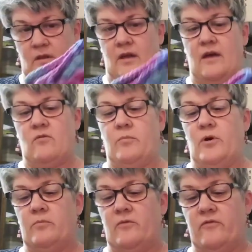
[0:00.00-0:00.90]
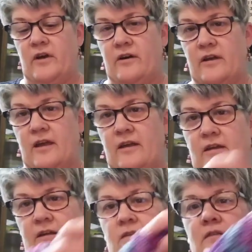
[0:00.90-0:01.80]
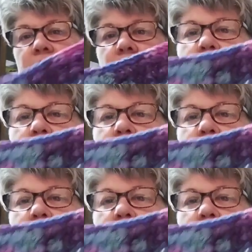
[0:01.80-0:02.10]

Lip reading: And then I have a purple variegated.